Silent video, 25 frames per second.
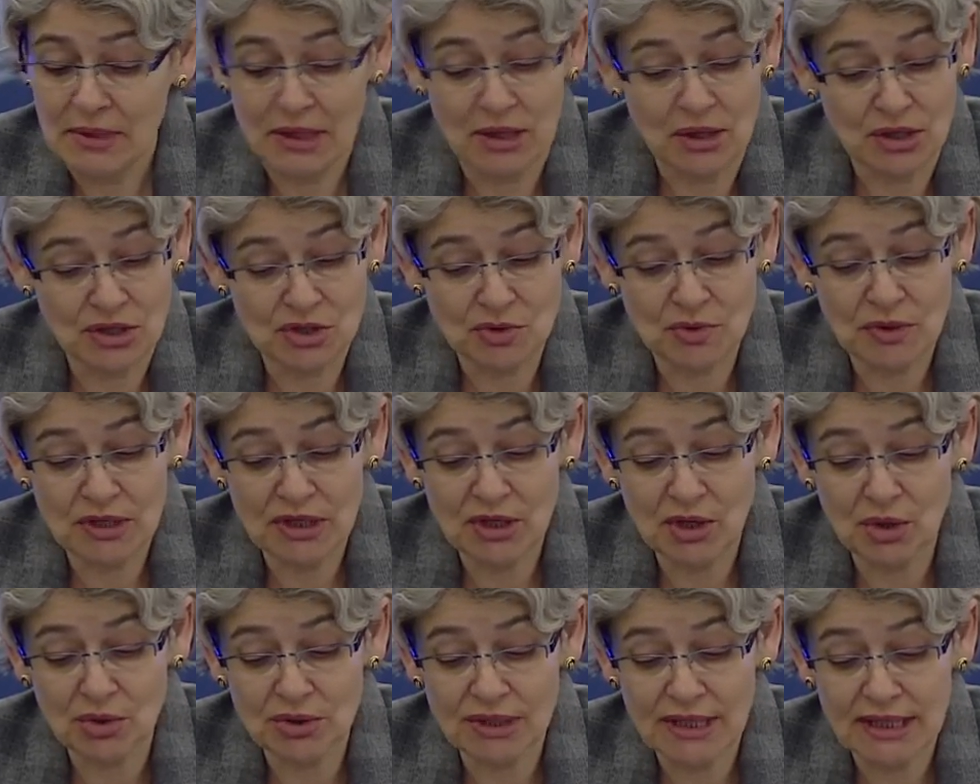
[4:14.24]
because we
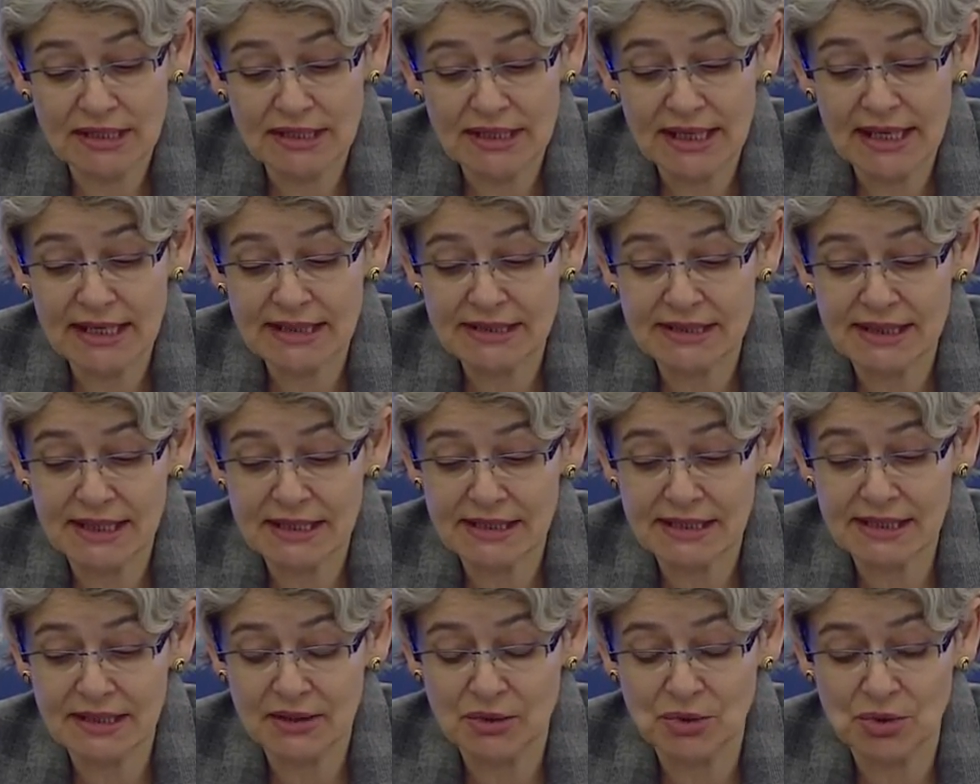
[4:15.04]
know that
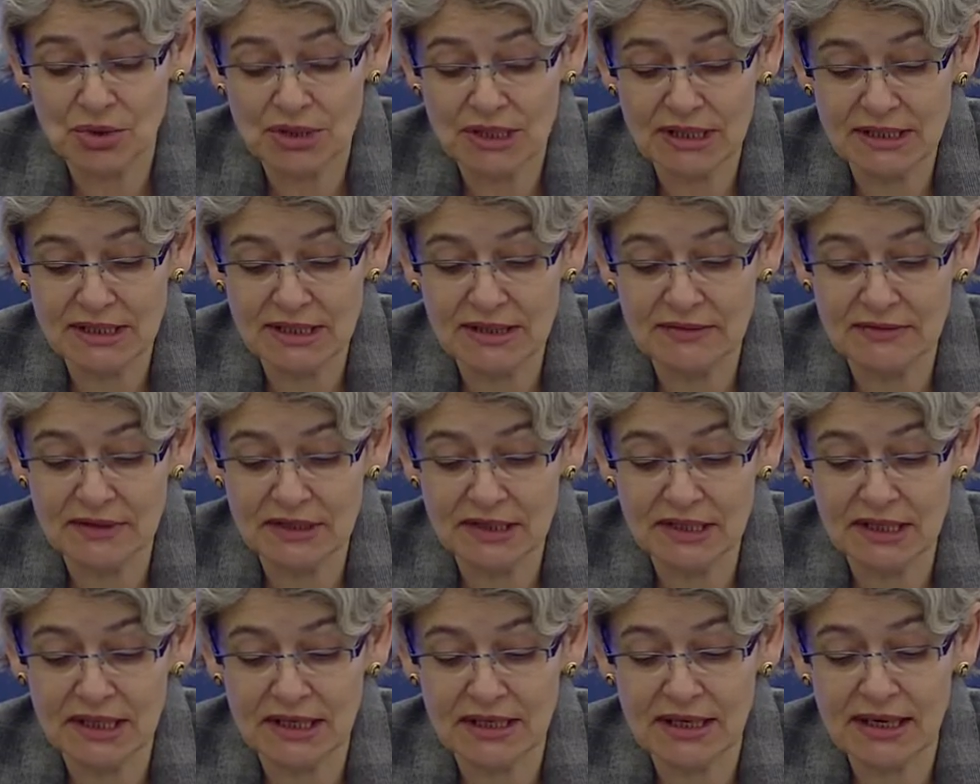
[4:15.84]
access and
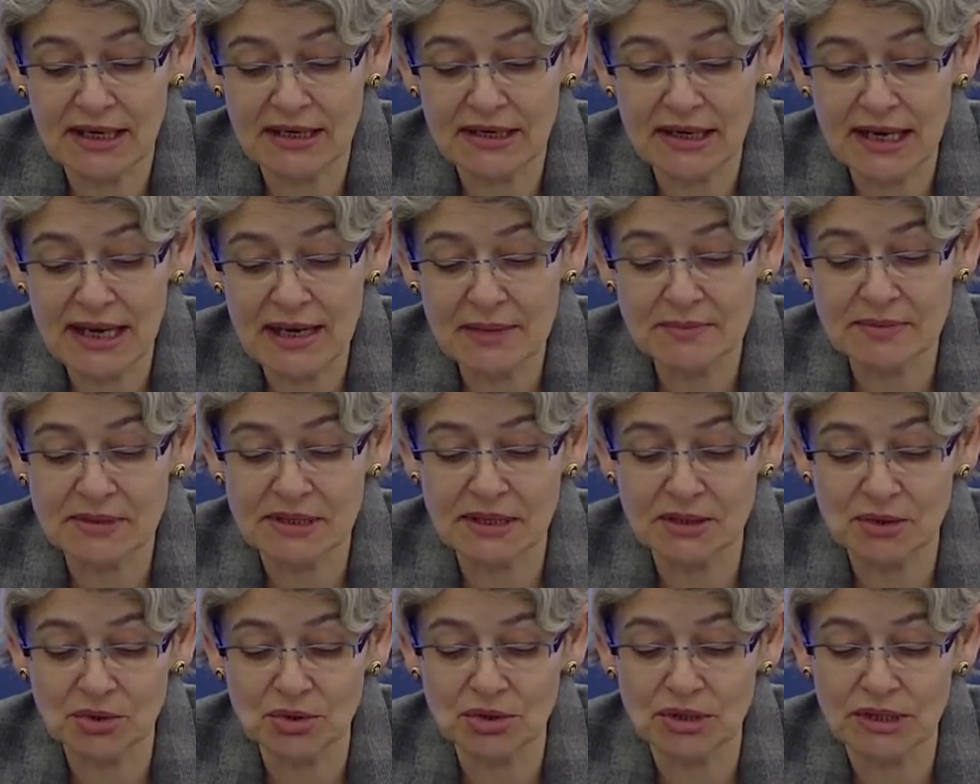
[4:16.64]
connectivity are
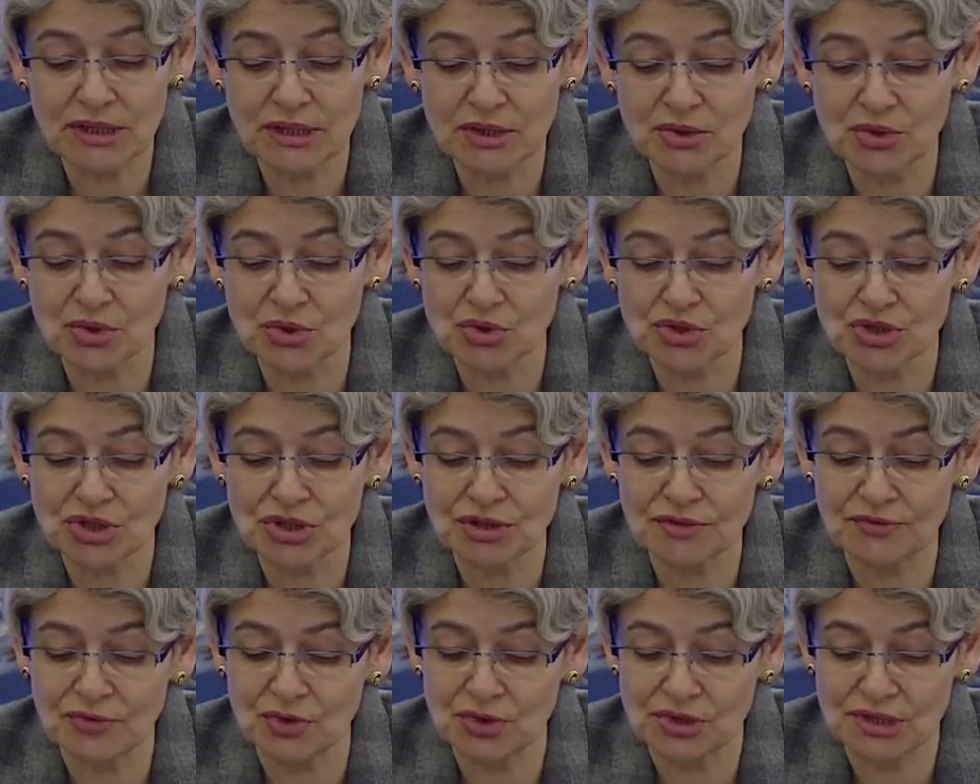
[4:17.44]
absolutely
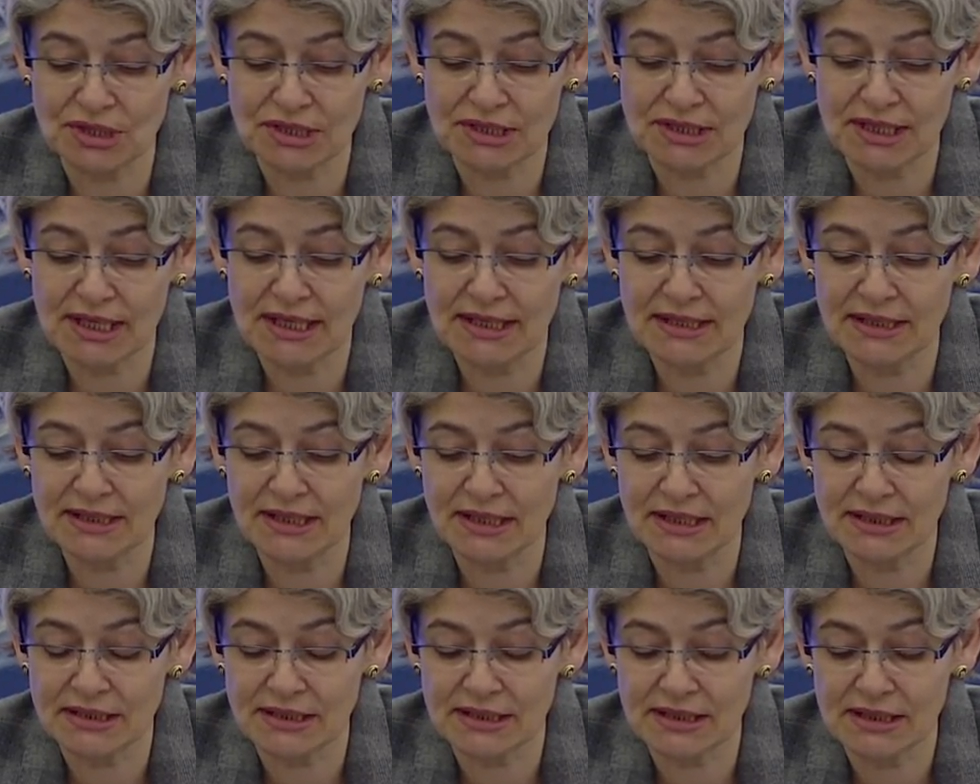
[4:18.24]
crucial for
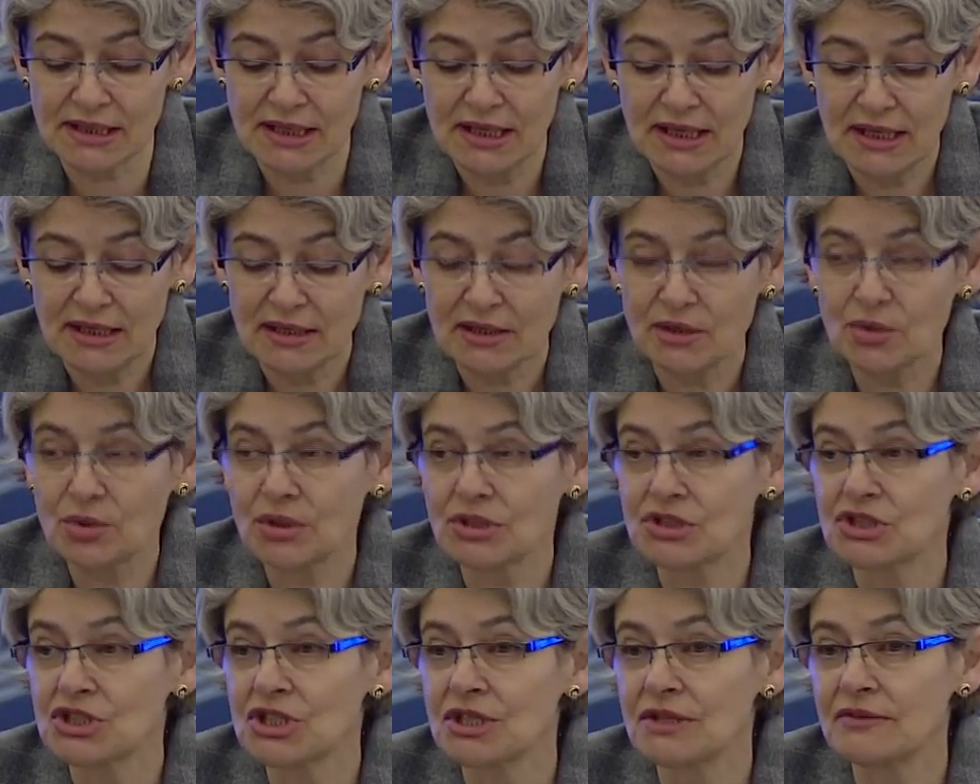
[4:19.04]
societies to
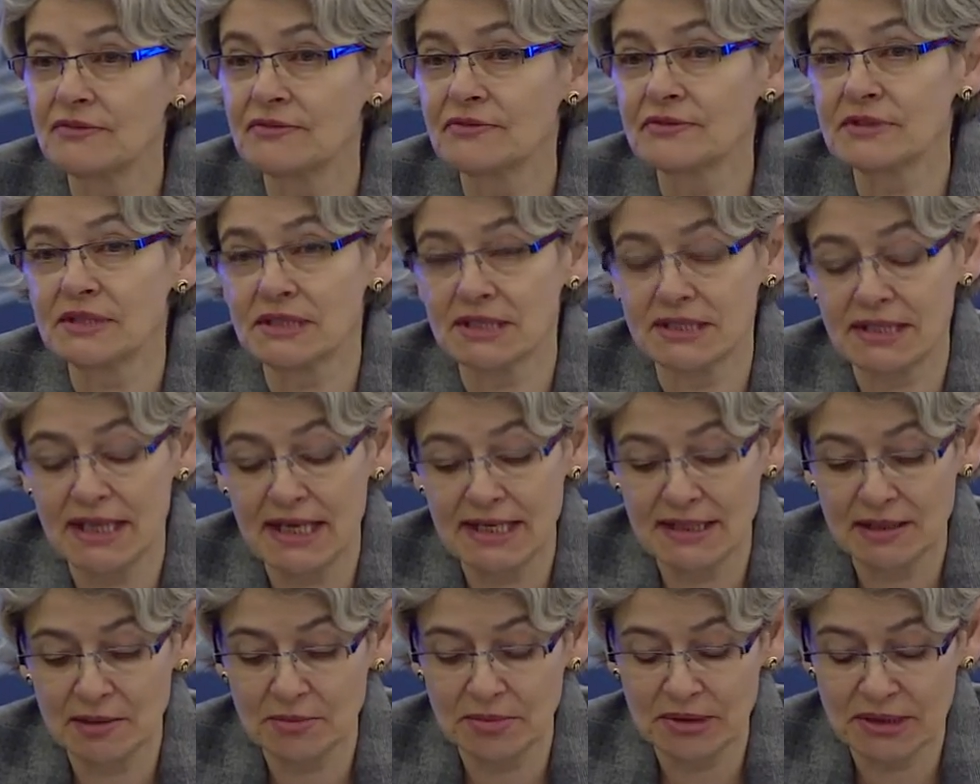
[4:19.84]
achieve
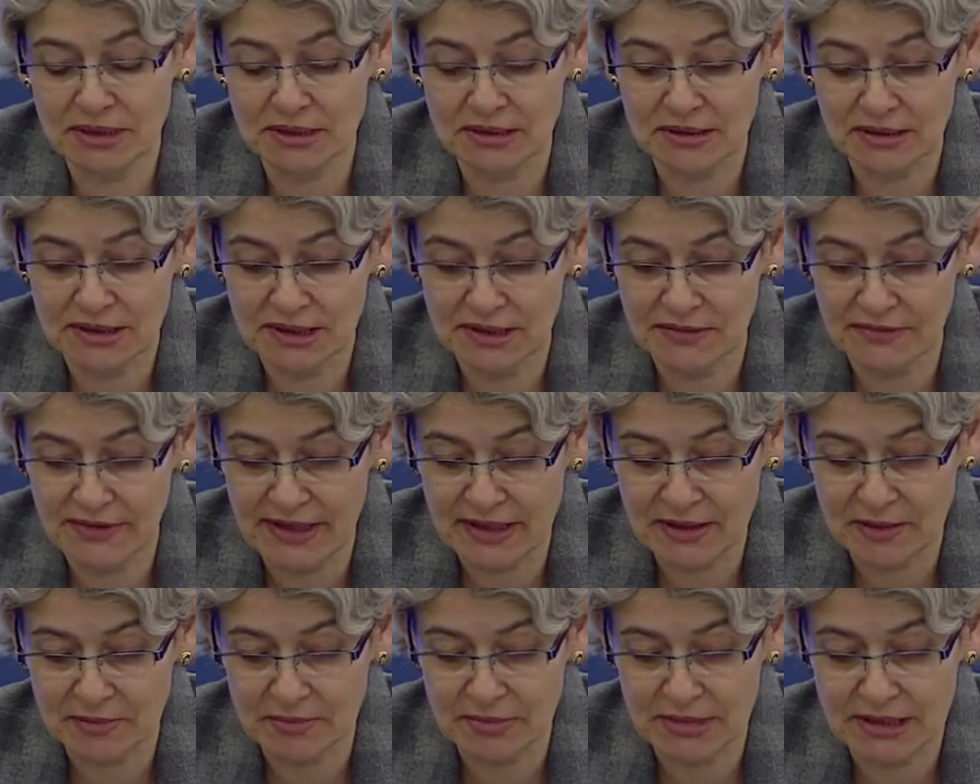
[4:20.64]
sustainable
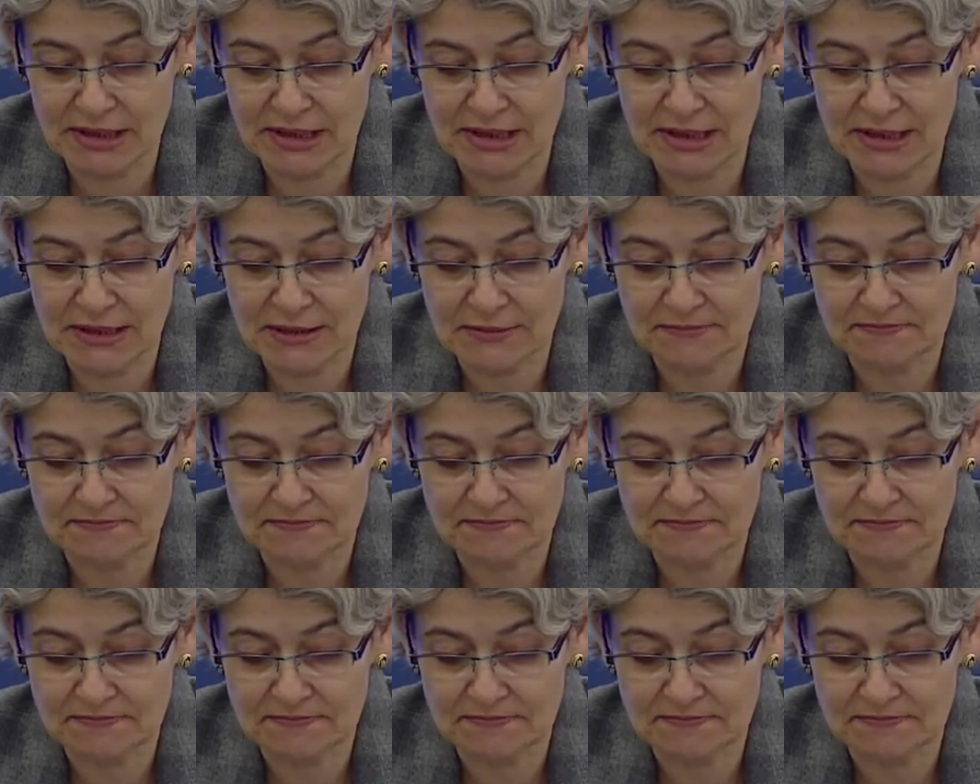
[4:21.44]
development.